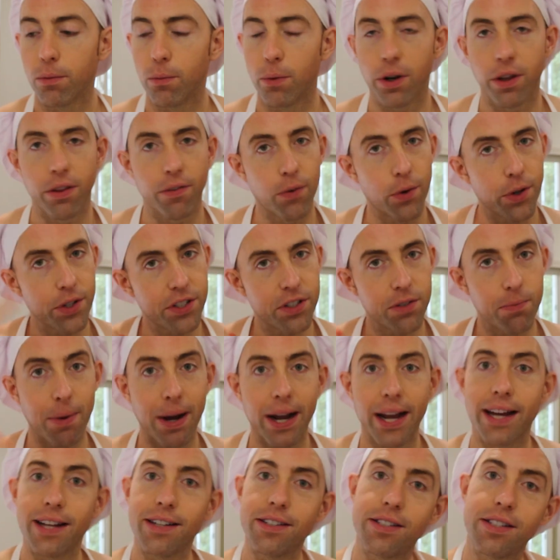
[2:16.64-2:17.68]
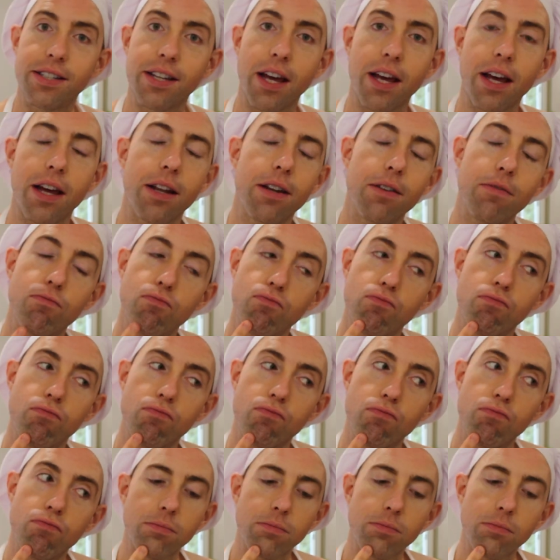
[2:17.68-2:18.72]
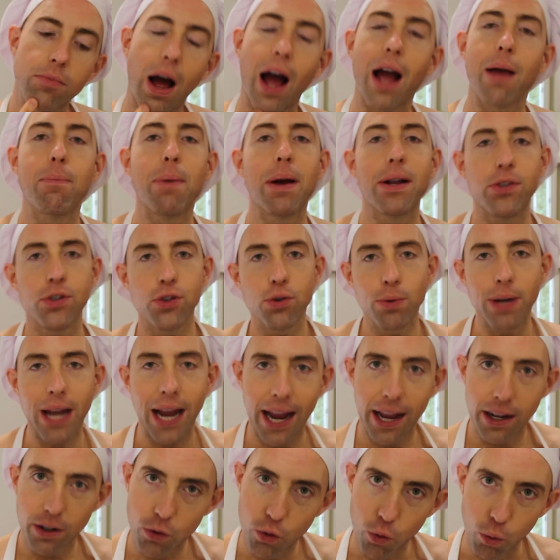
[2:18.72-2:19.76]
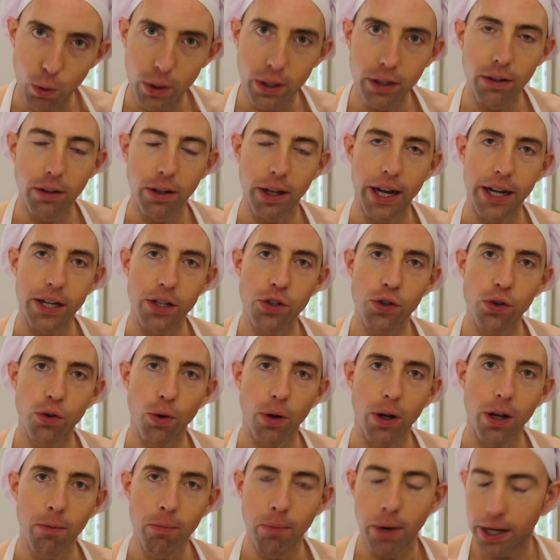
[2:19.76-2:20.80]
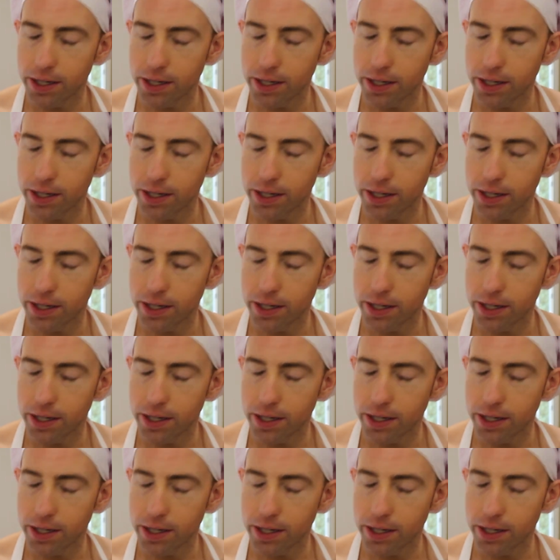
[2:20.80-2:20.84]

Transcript: One of the voices in my head said, I bet you can't grill ice cream.